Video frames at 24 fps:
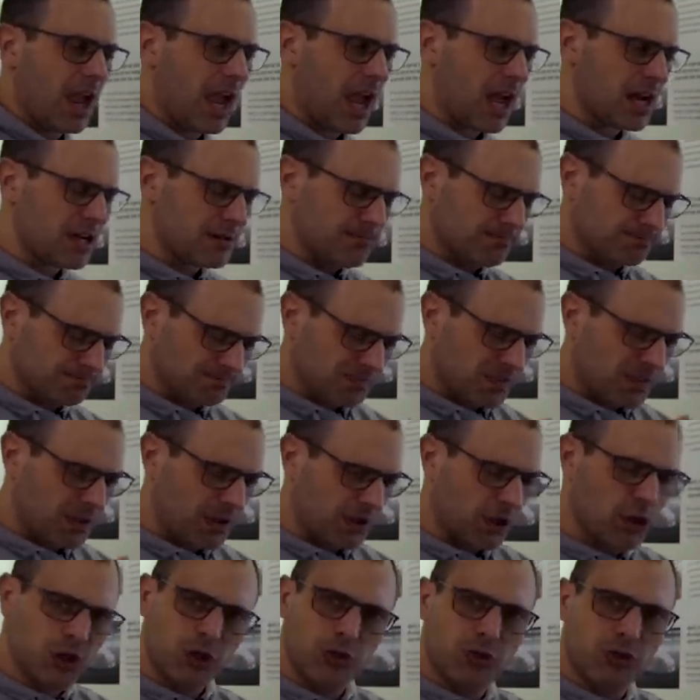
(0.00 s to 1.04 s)
And
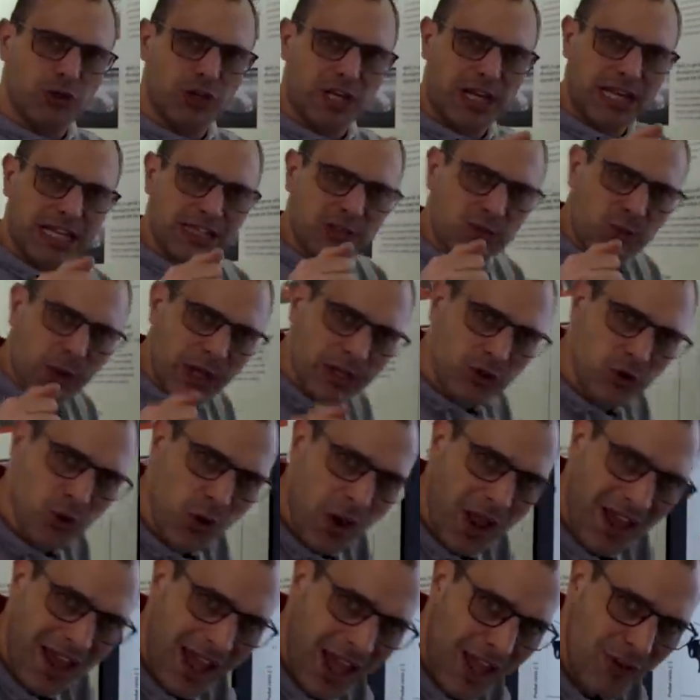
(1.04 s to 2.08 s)
the good thing is when you
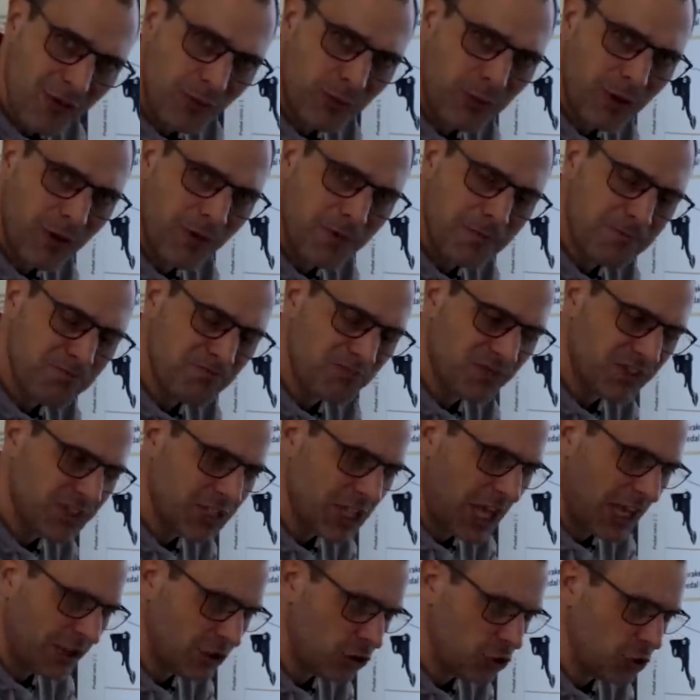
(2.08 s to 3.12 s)
have
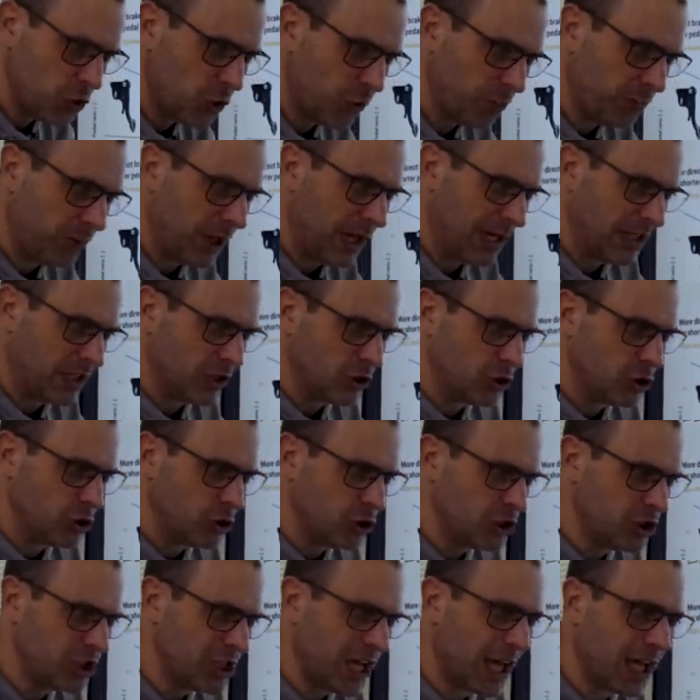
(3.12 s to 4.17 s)
done your braking,
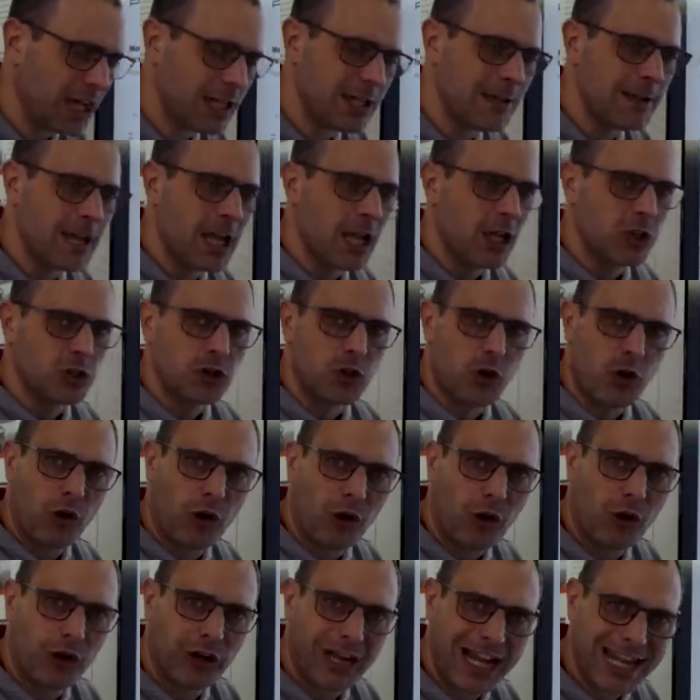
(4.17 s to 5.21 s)
you
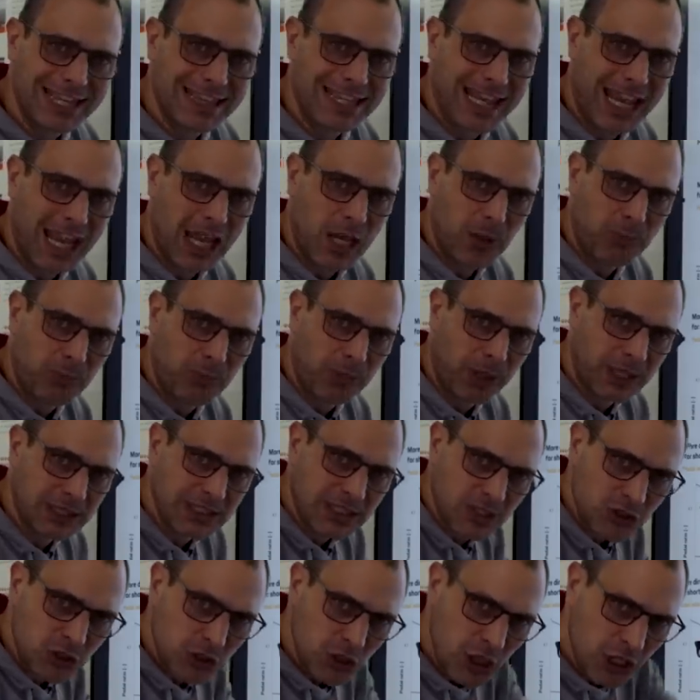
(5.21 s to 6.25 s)
are at the apex
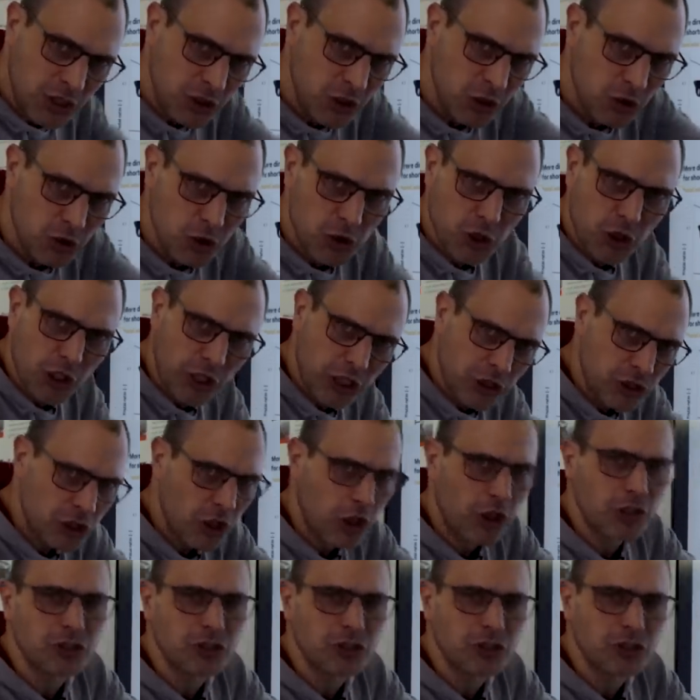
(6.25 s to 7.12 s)
and you're gonna